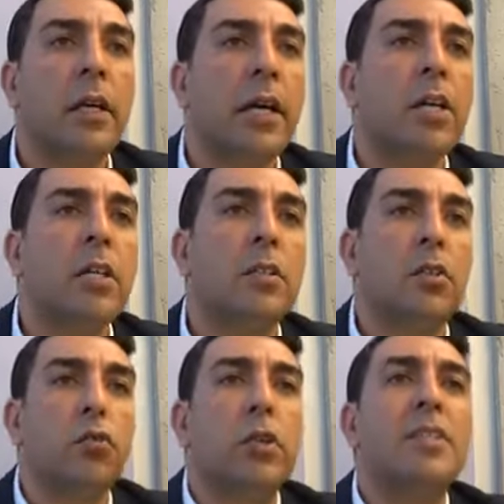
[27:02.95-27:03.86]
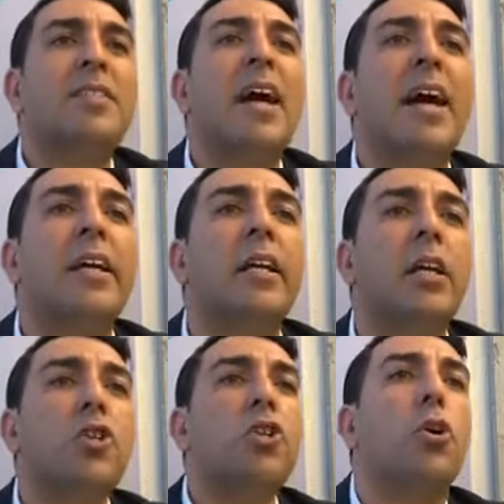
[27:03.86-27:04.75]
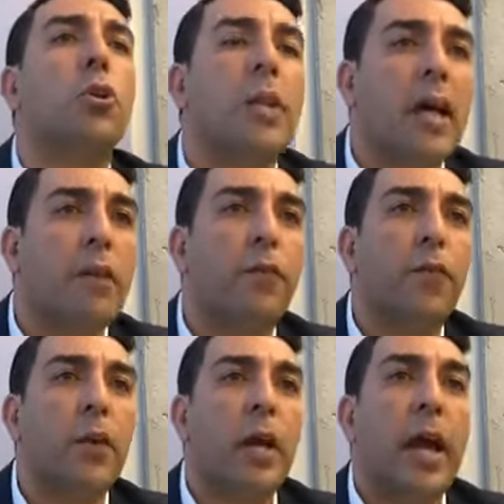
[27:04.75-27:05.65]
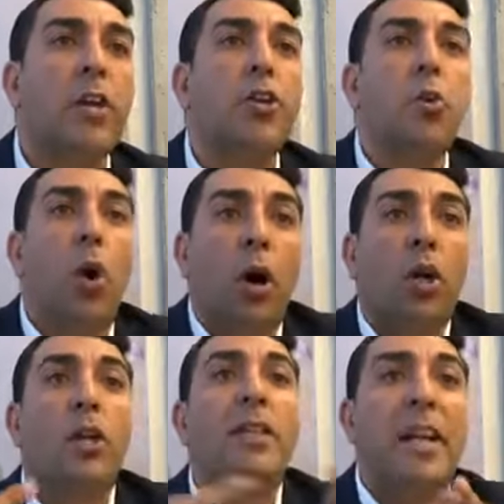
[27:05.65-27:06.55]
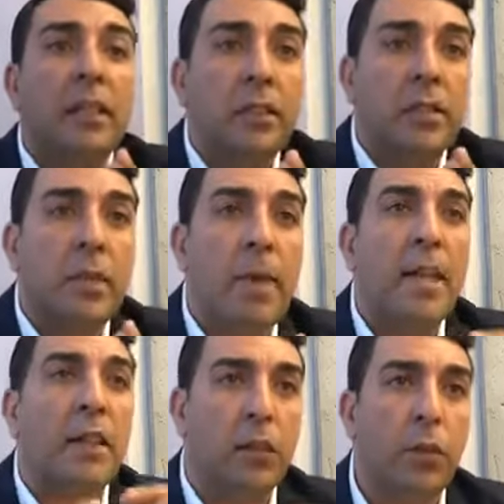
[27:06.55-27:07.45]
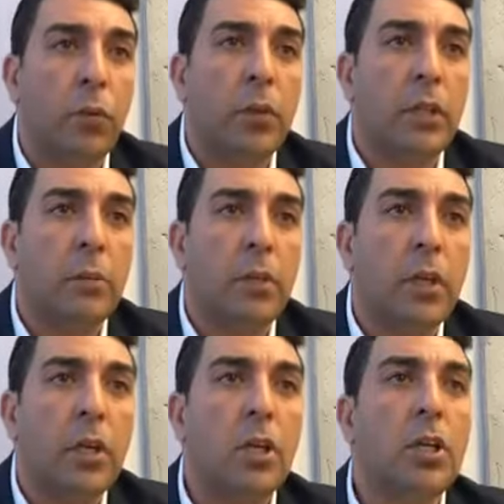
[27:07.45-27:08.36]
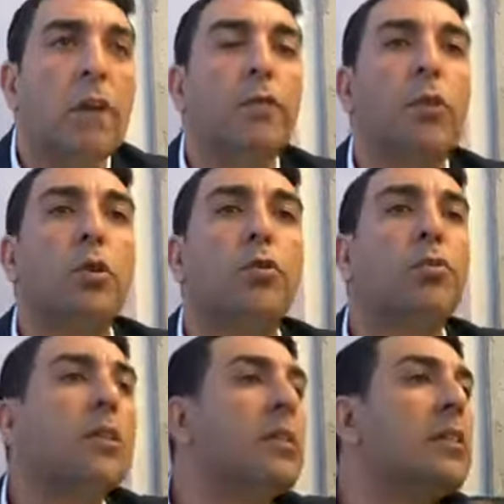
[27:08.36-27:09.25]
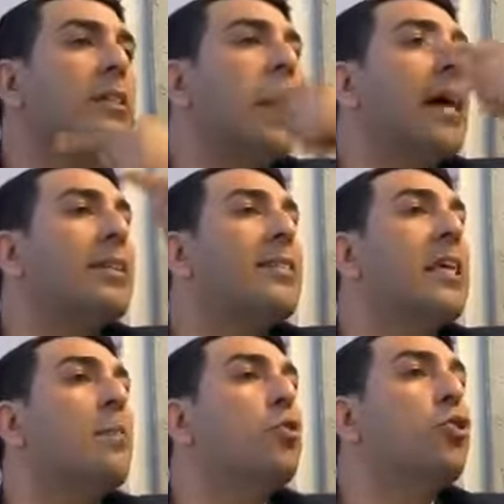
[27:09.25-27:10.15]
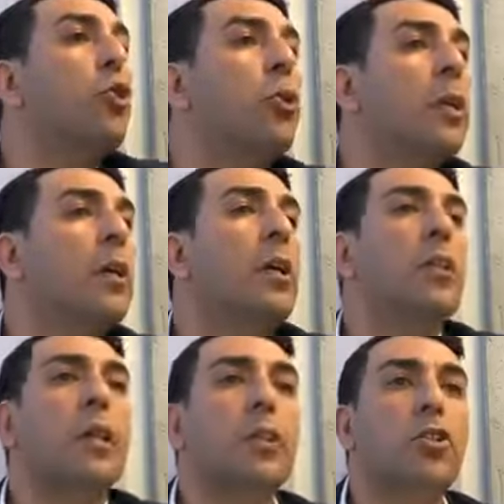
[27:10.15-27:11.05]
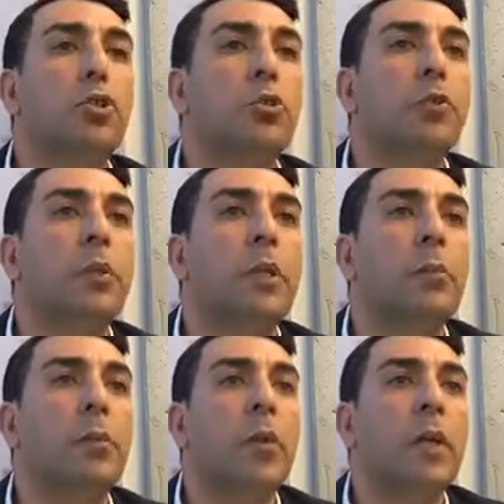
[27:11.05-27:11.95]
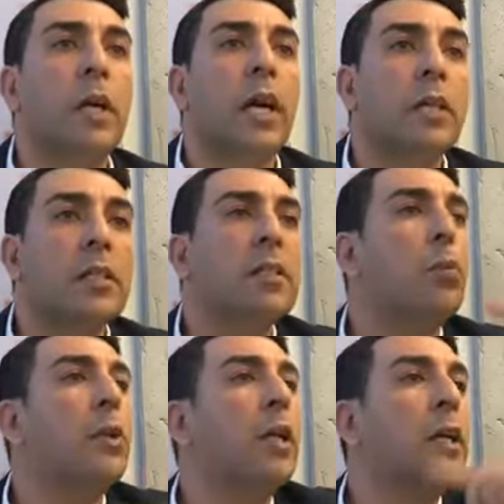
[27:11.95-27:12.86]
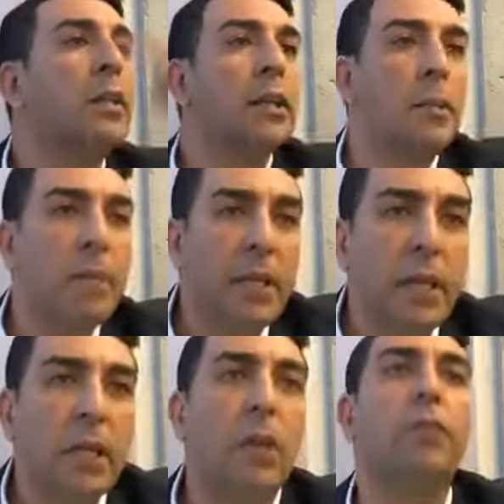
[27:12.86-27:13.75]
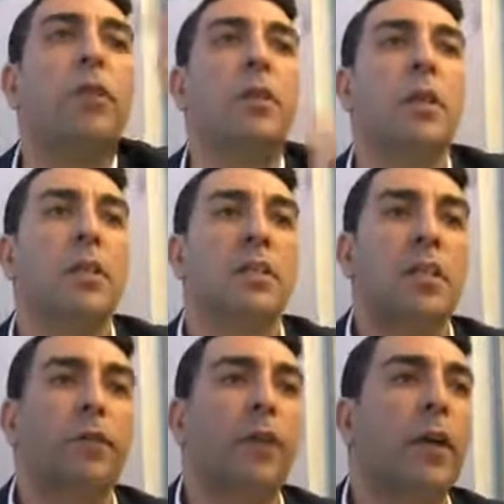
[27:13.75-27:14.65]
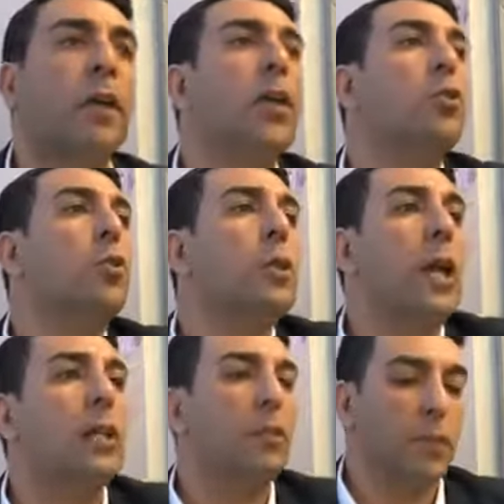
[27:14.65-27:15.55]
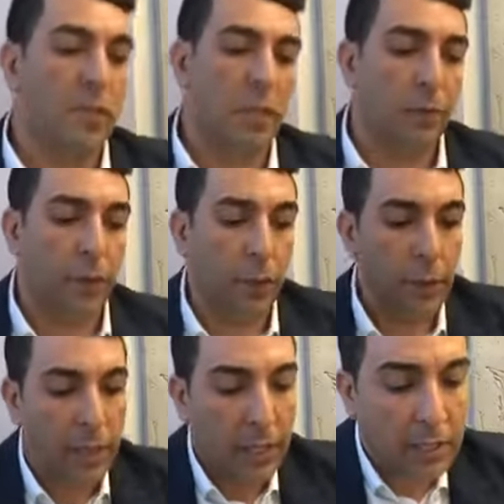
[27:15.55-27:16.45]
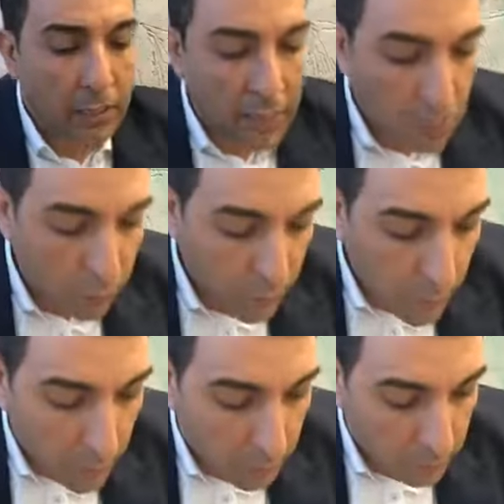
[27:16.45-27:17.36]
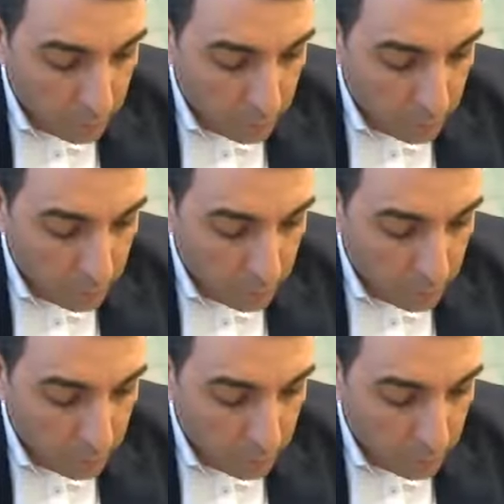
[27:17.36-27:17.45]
is residing in your life and you are connected to him and living with him, you have to go through the exact same journey like the Jewish people. And this is how we can connect the beginning of the Sefer to the end of the Sefer. It says over there